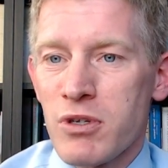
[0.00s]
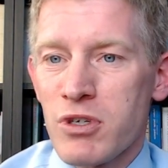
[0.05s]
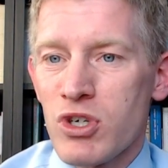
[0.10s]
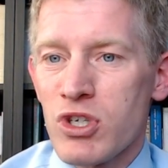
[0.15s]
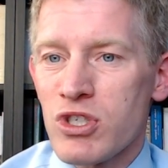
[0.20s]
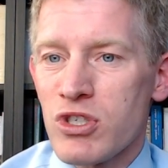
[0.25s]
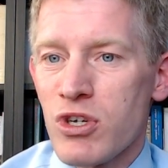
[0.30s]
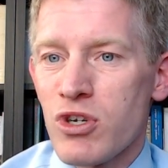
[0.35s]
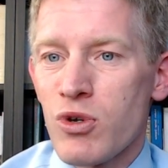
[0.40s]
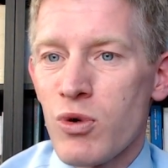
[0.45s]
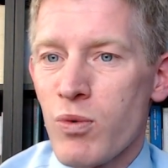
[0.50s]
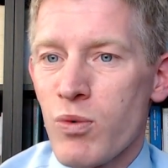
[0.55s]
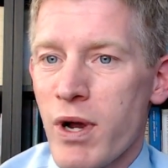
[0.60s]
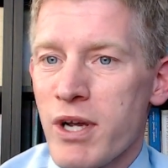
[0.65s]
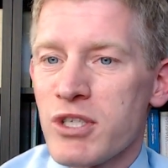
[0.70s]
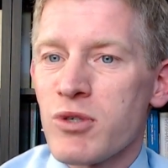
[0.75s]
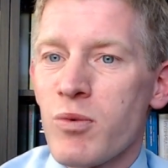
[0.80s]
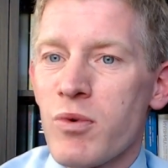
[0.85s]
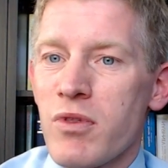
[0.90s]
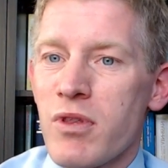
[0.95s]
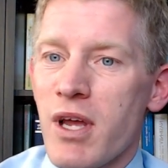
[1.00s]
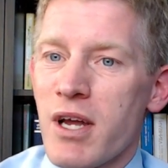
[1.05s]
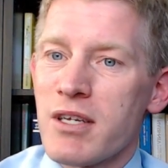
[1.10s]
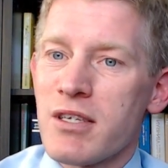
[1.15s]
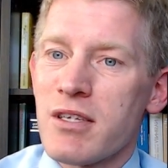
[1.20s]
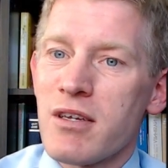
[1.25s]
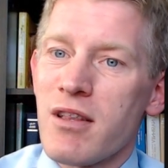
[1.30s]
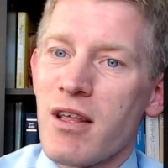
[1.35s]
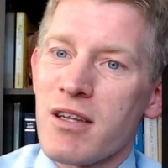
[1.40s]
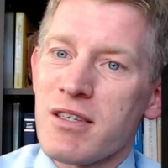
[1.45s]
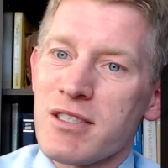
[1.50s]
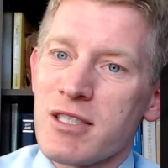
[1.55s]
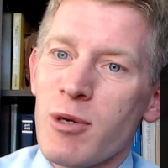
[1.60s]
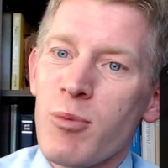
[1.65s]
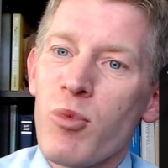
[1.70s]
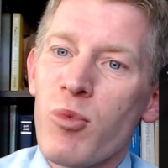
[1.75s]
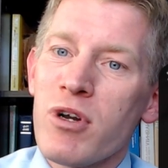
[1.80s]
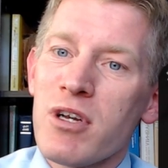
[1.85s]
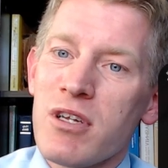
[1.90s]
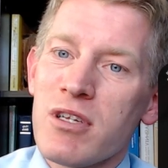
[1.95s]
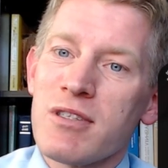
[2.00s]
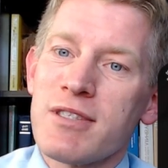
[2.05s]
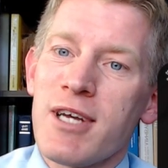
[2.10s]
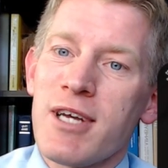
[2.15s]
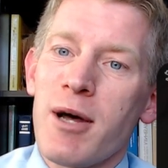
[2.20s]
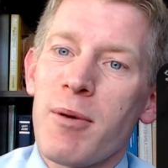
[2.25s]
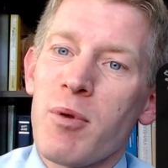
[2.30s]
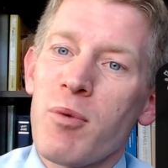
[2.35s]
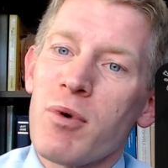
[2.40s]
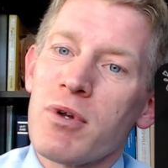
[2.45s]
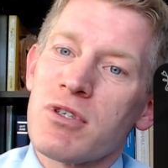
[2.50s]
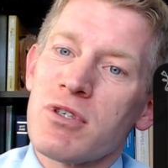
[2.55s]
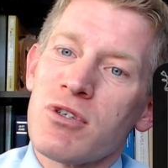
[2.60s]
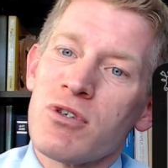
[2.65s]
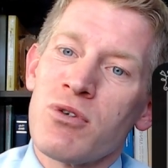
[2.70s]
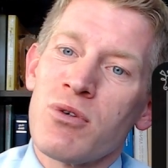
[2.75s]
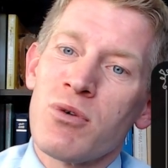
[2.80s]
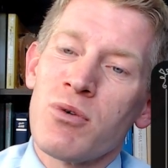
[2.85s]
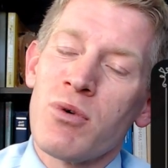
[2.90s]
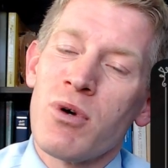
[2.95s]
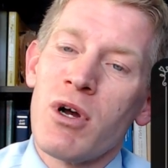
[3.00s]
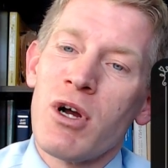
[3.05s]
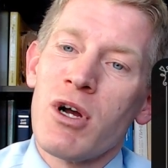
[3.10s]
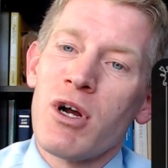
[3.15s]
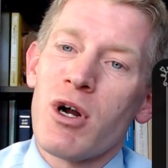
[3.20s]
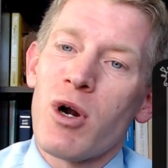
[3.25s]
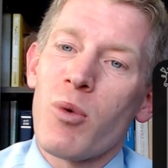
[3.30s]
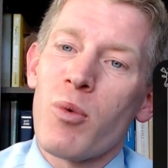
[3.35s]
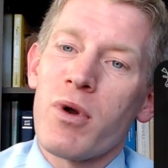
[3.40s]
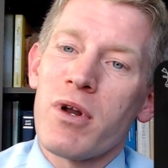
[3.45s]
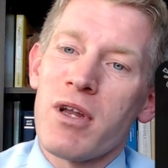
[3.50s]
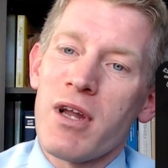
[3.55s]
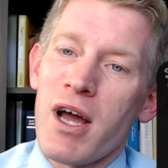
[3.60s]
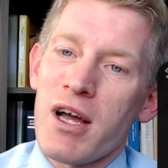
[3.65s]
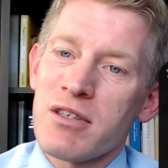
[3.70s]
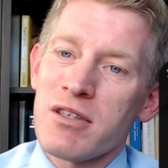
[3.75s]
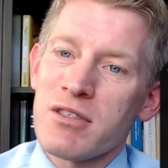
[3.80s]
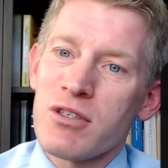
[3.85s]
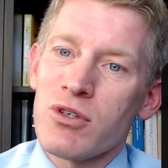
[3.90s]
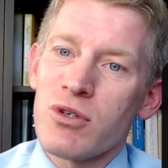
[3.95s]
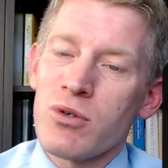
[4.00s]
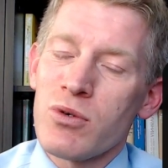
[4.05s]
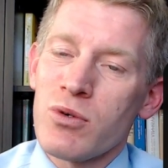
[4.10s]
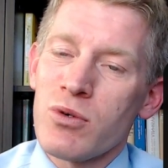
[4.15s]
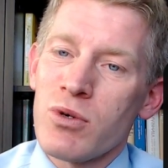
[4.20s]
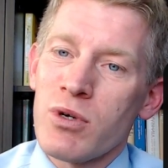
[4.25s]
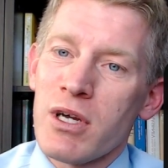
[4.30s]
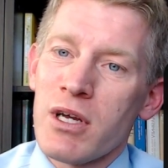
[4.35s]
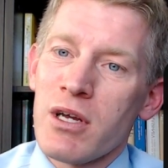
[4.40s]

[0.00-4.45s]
Christian, you wrestle with the idea that someone can tell me what to do or what not to do.